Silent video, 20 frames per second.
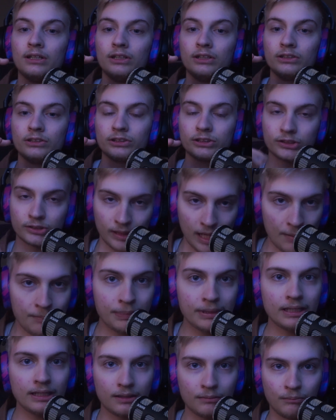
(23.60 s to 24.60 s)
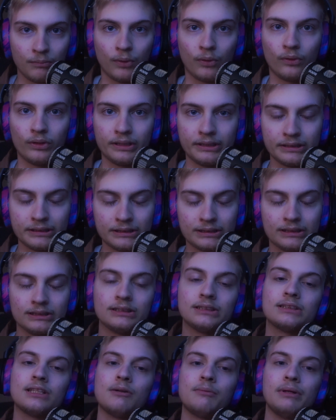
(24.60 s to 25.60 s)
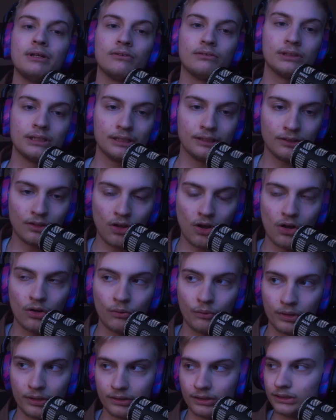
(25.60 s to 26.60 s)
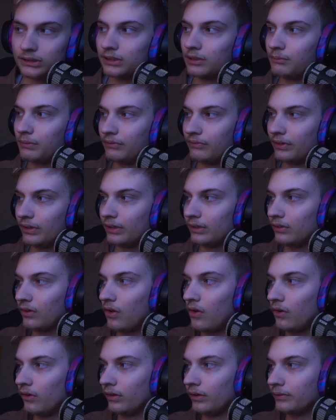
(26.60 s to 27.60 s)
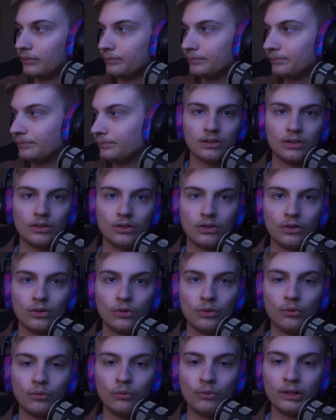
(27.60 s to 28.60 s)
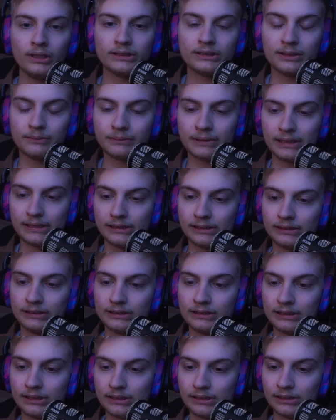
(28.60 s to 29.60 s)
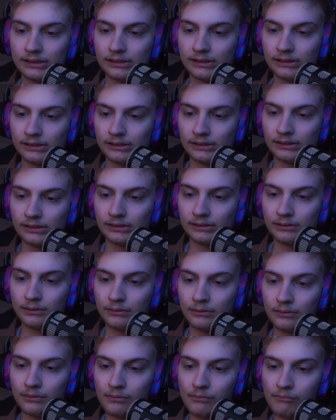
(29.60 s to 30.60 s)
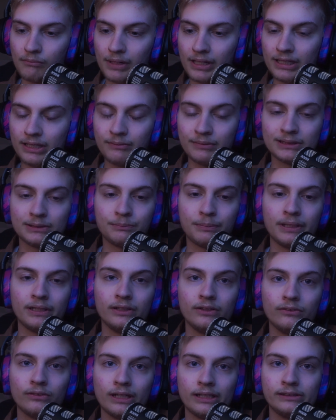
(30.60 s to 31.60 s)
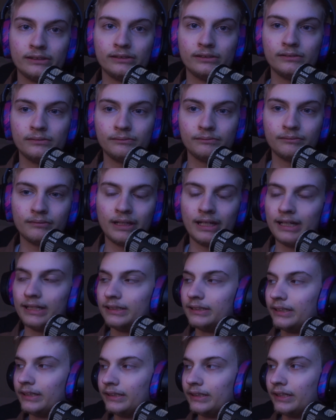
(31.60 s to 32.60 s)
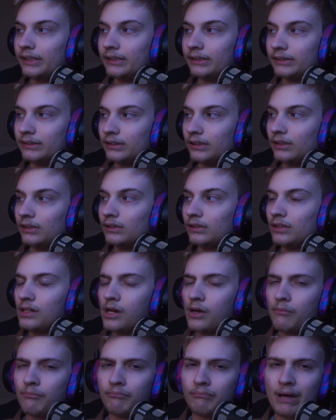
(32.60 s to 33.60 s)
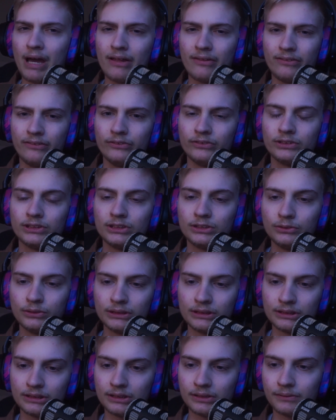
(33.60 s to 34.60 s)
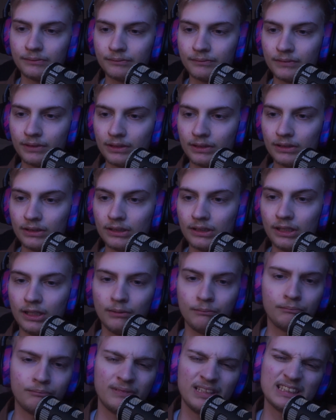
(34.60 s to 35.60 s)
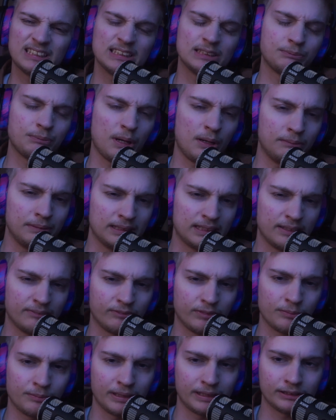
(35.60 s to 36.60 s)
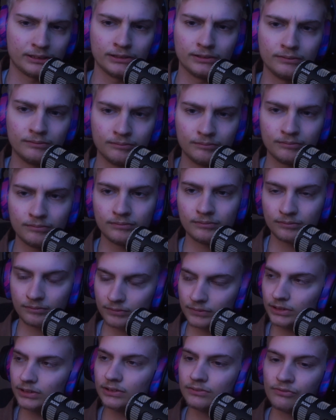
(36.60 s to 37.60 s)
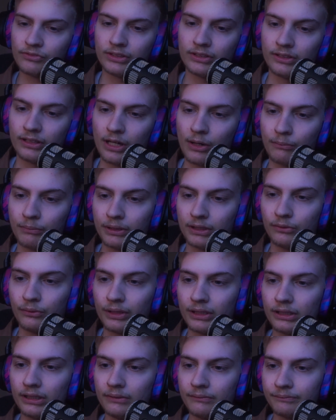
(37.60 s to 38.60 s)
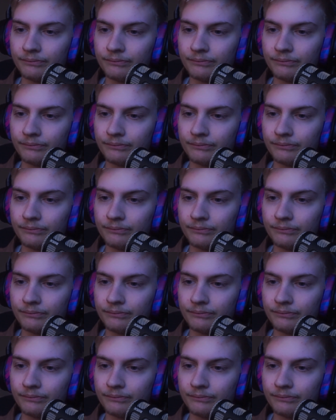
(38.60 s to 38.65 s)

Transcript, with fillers: Strap in, boys. This is going to be a really long one. This is going to be very long. What is up, guys? Uh, my name is Pale Rider, aka Matthew Stewart. Um, this is public information. You can figure it out pretty quickly.